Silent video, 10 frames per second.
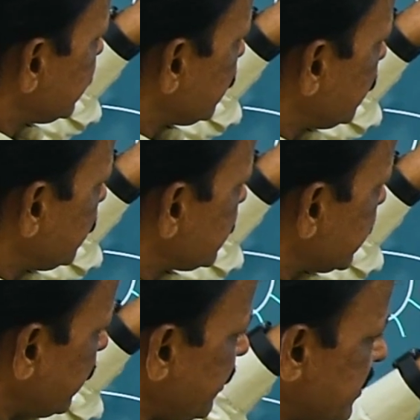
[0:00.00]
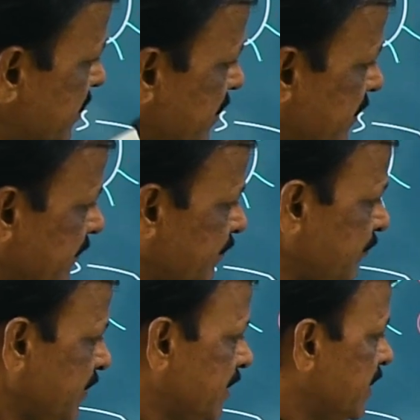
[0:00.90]
So cervix,
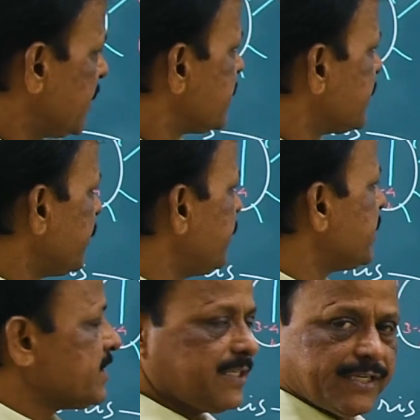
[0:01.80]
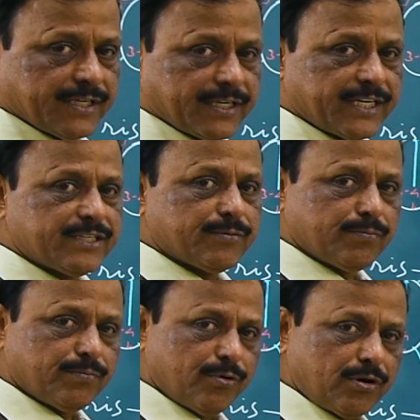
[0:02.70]
that cervix get
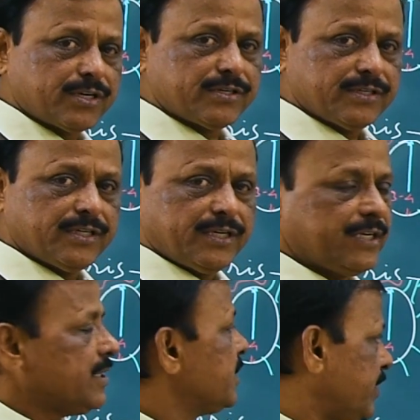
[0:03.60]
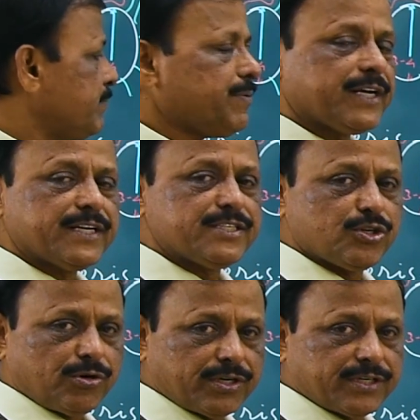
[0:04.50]
blocked when
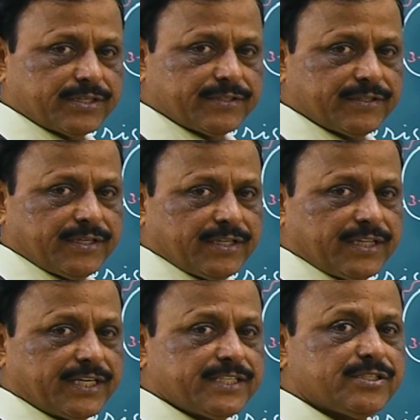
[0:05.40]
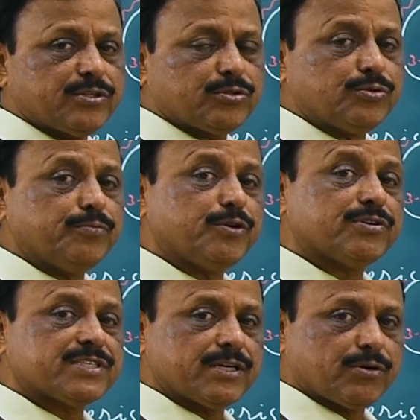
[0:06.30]
pregnancy occur, that is through
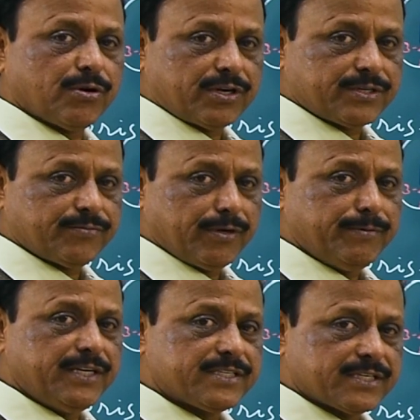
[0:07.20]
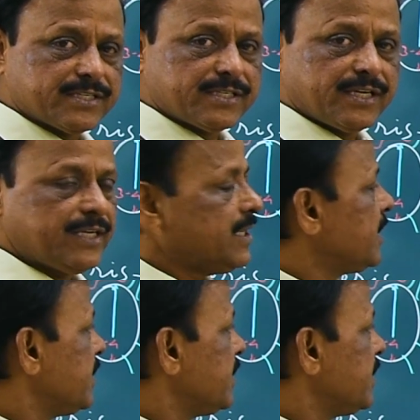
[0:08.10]
mucosal clot, will be discussed